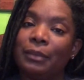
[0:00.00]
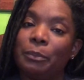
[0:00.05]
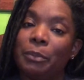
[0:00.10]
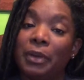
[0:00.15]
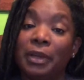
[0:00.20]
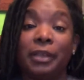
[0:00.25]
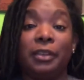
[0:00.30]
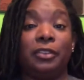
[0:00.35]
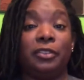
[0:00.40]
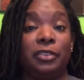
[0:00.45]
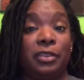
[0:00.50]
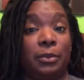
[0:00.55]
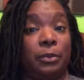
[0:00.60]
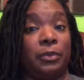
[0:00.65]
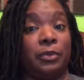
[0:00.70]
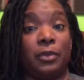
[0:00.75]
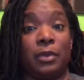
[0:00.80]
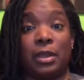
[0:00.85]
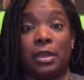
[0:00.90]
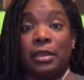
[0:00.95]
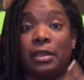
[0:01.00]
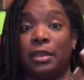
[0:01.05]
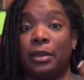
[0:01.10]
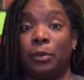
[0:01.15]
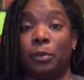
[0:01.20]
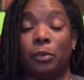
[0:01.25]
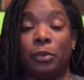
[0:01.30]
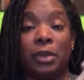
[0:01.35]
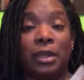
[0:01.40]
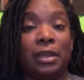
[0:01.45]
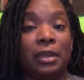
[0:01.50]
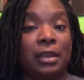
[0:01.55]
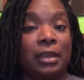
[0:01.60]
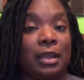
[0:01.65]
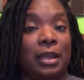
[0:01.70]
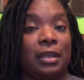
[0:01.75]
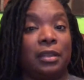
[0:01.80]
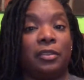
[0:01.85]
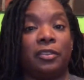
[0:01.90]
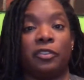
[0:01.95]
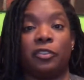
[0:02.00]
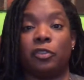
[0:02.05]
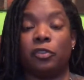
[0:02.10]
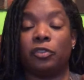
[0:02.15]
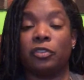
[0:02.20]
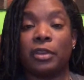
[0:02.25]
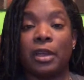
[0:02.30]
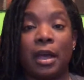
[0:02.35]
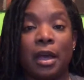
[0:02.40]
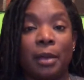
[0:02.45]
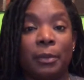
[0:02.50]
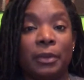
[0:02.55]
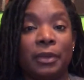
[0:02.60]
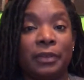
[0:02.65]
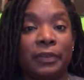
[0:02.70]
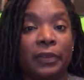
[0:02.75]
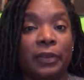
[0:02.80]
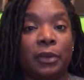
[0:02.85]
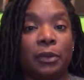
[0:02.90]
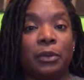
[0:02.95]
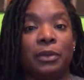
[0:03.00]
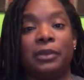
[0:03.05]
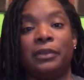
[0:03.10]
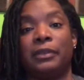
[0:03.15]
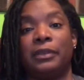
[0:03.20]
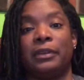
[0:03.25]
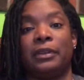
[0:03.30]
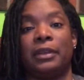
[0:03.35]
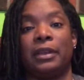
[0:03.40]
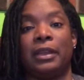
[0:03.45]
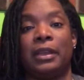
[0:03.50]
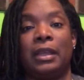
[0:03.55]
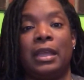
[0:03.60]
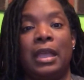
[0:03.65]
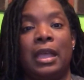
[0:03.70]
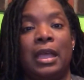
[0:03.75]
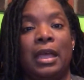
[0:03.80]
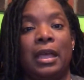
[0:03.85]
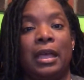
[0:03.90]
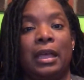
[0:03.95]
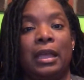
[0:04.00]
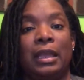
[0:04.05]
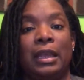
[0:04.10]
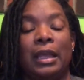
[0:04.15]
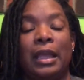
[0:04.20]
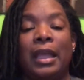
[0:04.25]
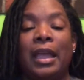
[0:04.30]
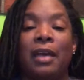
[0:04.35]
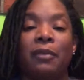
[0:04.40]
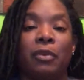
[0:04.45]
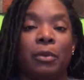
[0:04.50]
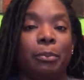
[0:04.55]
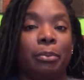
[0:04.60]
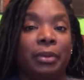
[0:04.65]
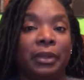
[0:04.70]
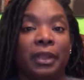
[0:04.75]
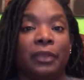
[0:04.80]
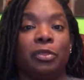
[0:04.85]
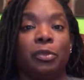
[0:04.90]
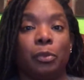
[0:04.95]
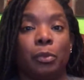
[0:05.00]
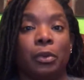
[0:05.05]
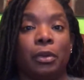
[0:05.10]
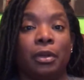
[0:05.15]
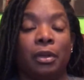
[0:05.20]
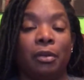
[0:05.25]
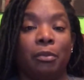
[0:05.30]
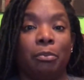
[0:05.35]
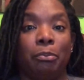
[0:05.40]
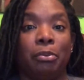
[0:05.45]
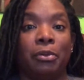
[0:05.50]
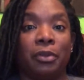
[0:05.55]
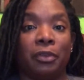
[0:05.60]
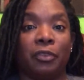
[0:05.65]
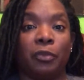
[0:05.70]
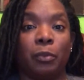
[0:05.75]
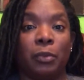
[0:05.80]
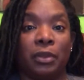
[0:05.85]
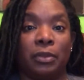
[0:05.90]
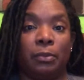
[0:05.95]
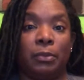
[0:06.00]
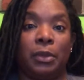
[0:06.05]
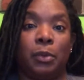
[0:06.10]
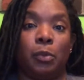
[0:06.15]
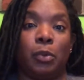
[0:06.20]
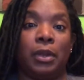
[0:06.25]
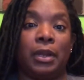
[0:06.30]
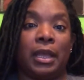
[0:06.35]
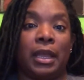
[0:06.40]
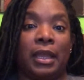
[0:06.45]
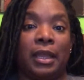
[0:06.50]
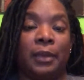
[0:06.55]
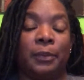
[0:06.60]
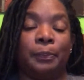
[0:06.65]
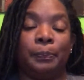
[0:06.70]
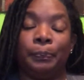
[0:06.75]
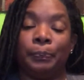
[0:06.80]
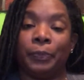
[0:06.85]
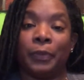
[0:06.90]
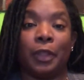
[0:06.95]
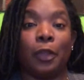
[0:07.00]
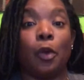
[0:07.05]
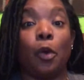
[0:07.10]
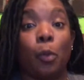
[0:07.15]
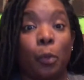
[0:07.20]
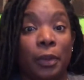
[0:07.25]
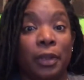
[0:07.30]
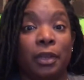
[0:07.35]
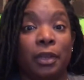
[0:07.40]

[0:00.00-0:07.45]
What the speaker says: punish him? So I kept reading. I searched commentaries and I have a plethora of books with me when I go